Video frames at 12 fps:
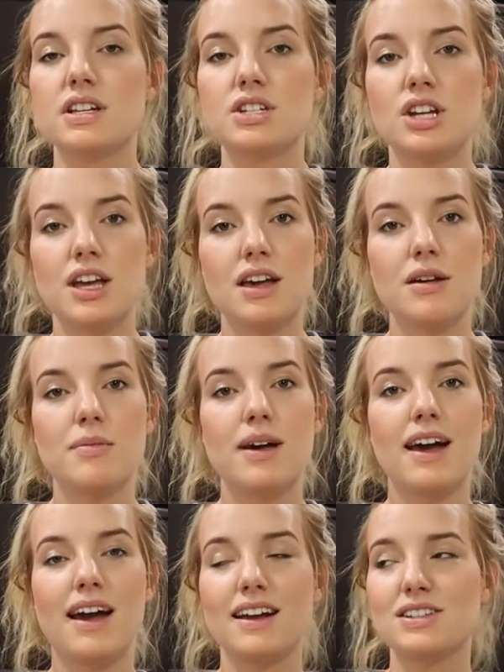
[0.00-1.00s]
the gym,
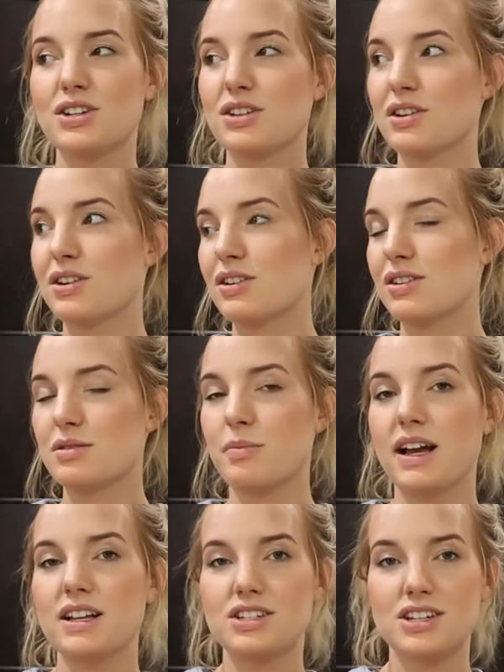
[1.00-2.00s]
I took the girls
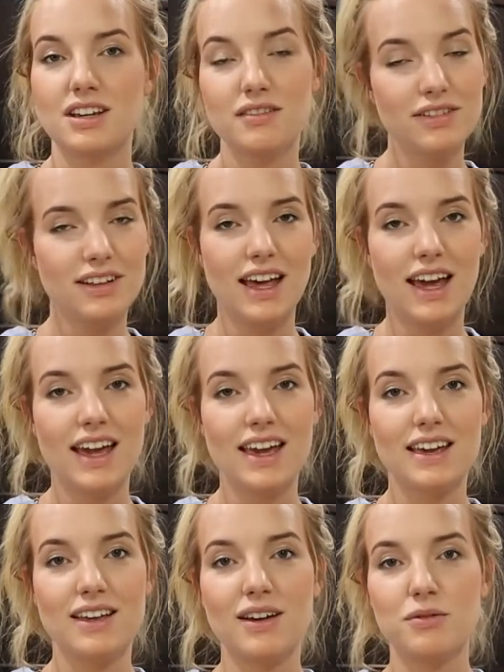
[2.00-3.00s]
by
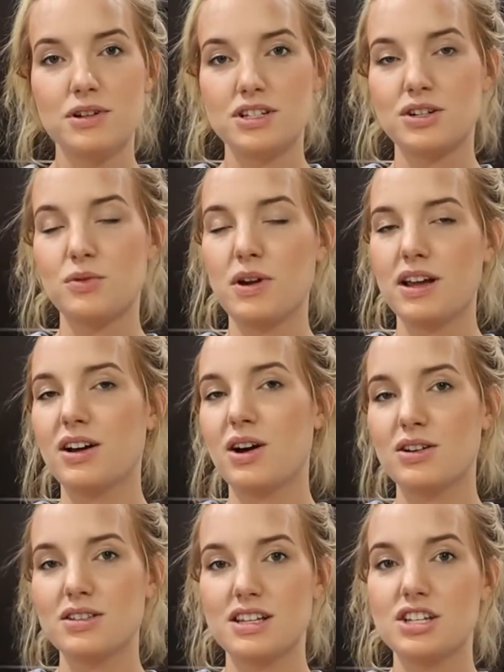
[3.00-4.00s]
Chick-fil-A, which Gwen
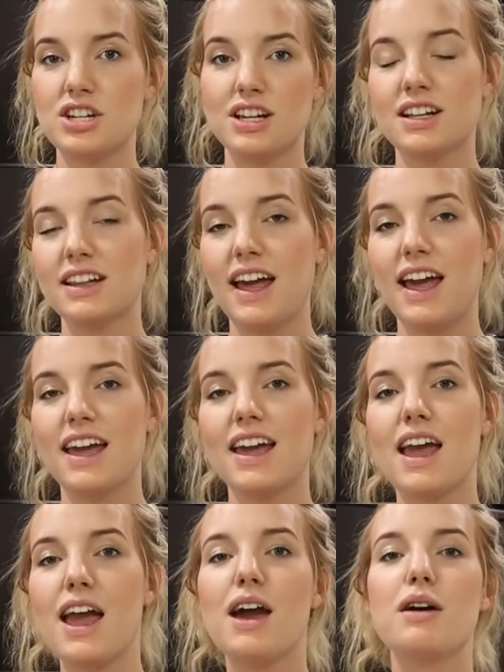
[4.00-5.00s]
calls it Chick-fil-A,
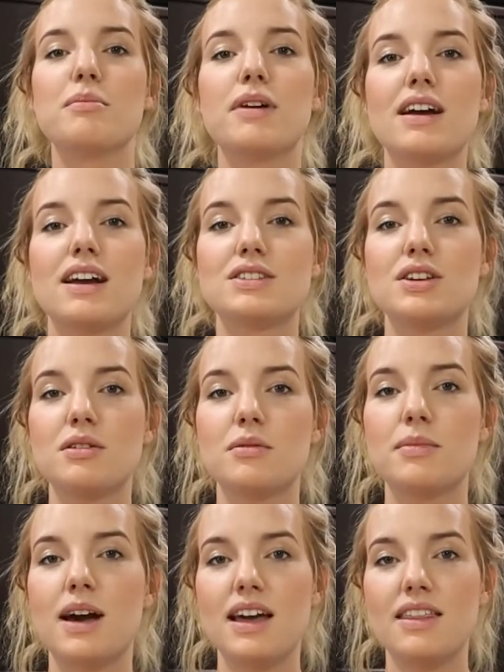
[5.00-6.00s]
but I took them
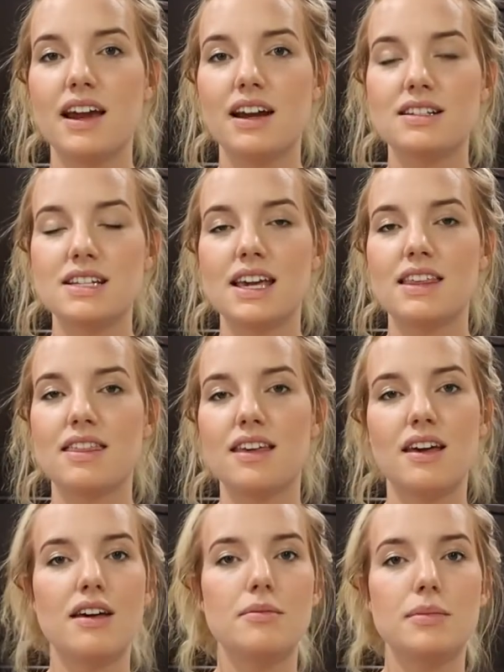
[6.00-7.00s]
by there to get
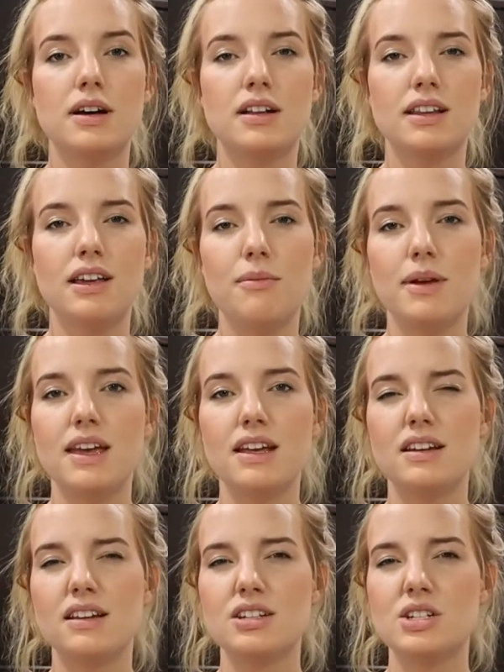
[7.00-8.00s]
them a
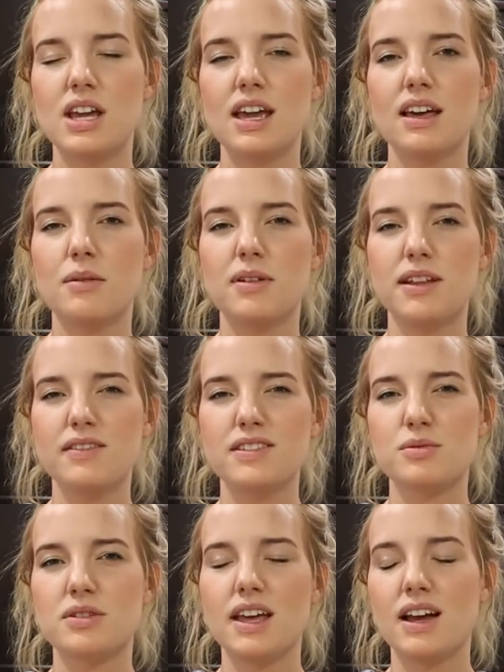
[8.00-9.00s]
lemon shake, I believe is
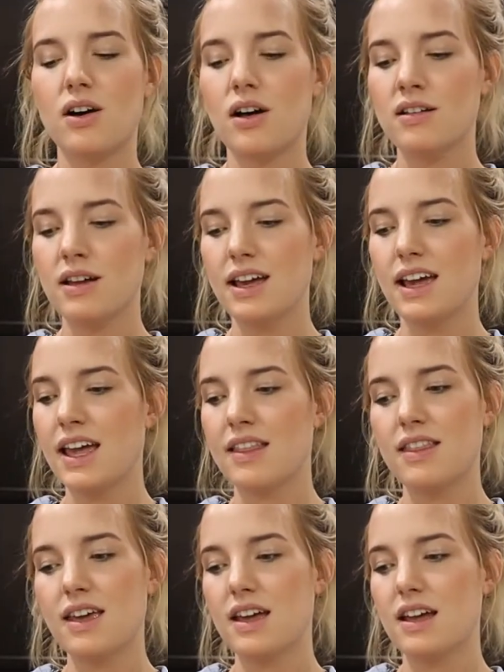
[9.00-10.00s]
what they call it,
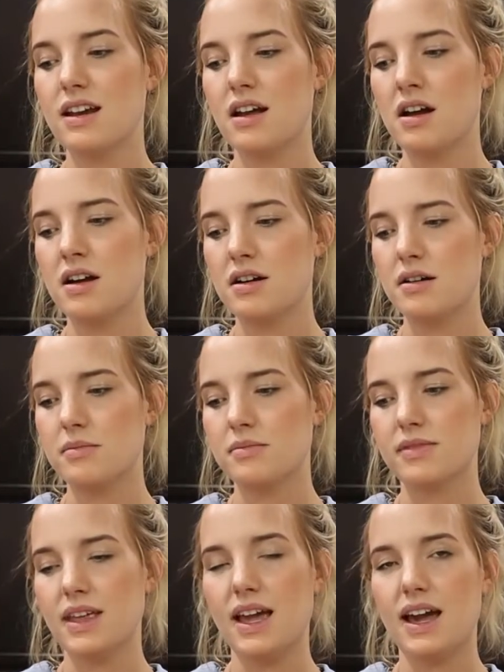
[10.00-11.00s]
and
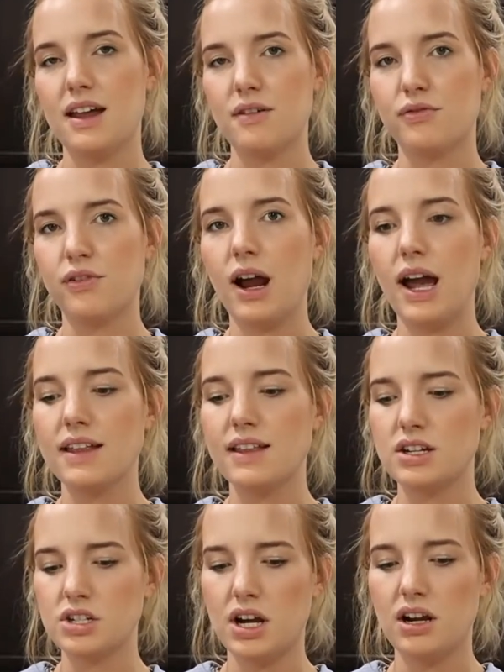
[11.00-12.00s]
then they had a fry and
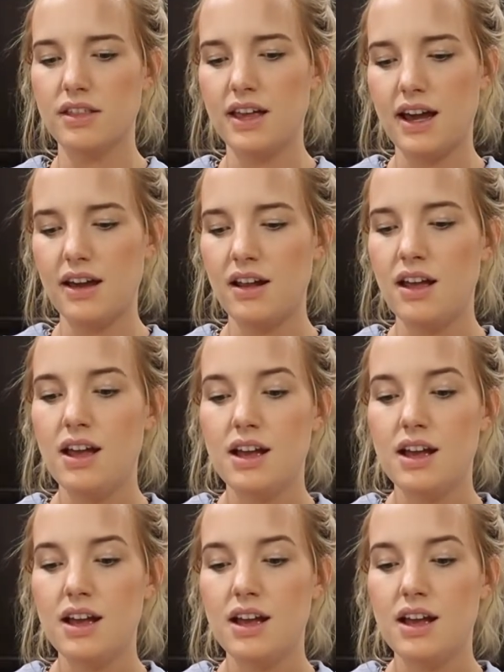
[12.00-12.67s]
they shared that.